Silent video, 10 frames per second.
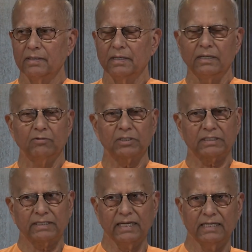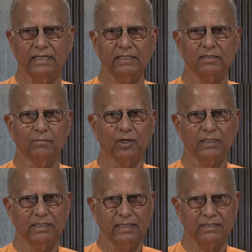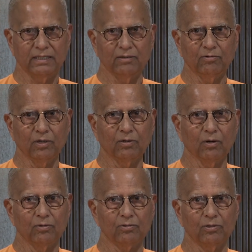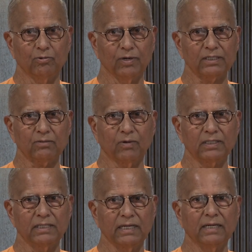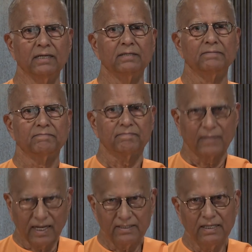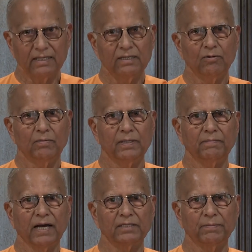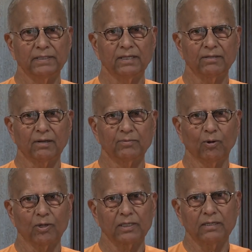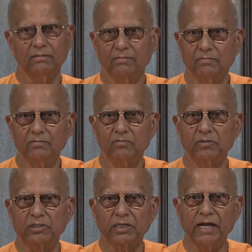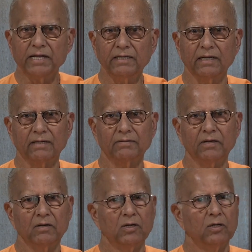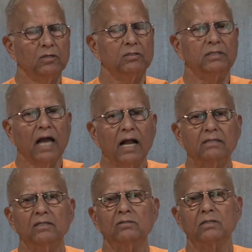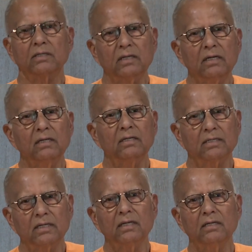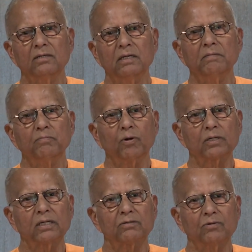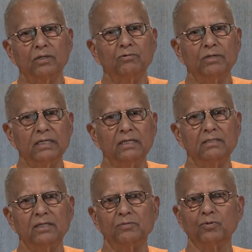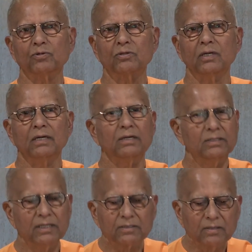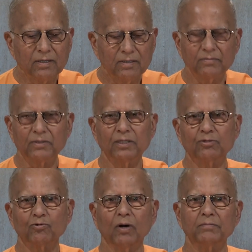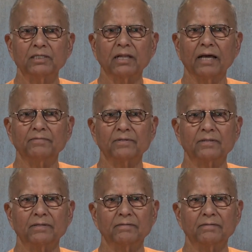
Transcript: He was training this monk that he will go to the West one day and then he will be the vice president of the order. Training. That is really, really important when we read these books, these, these Swami's lives.